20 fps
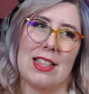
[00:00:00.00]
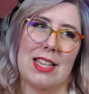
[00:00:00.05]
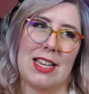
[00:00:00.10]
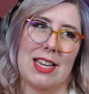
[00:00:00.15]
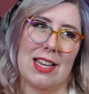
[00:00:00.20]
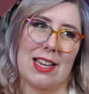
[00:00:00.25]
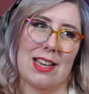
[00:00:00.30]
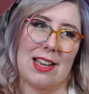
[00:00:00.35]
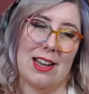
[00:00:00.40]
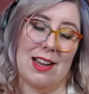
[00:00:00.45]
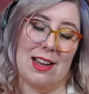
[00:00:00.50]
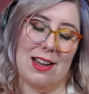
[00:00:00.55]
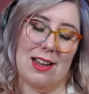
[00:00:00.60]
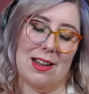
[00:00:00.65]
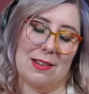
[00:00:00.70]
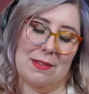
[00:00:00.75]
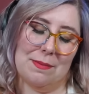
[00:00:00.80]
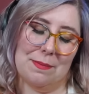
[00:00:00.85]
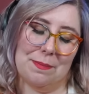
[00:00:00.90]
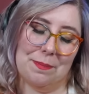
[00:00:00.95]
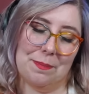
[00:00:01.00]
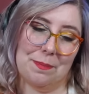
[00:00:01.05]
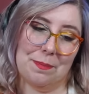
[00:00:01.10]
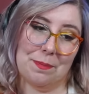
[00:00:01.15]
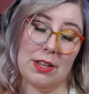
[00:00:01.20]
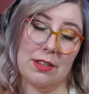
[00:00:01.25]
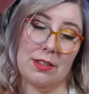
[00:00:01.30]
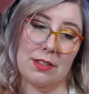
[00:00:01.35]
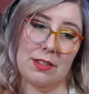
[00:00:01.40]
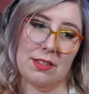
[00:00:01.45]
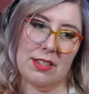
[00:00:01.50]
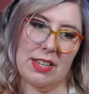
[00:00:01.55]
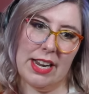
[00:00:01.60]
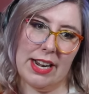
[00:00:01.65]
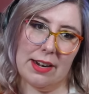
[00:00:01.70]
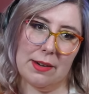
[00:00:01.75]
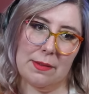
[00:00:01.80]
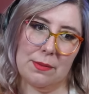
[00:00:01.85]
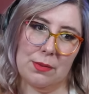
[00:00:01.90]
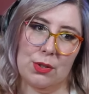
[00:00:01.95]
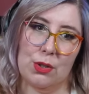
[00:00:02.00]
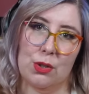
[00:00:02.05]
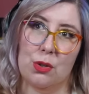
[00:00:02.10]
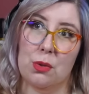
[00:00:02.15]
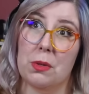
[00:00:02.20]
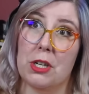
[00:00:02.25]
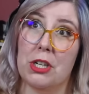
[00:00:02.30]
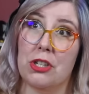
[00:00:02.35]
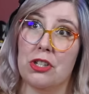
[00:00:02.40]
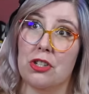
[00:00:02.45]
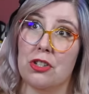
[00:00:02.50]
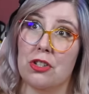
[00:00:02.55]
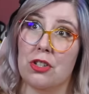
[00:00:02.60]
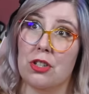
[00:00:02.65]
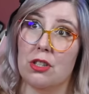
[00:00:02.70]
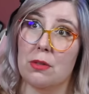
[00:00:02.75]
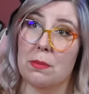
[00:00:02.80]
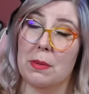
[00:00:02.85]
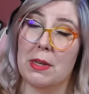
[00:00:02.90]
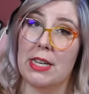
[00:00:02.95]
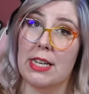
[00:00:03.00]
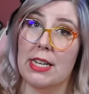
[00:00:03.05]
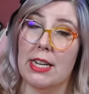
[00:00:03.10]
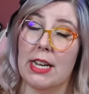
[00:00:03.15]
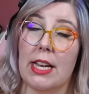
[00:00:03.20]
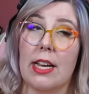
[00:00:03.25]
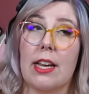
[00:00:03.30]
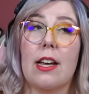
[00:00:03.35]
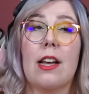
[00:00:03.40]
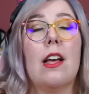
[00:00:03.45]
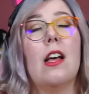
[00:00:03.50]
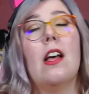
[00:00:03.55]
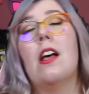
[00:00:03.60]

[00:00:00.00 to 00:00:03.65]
the um Zeref situation seems to be getting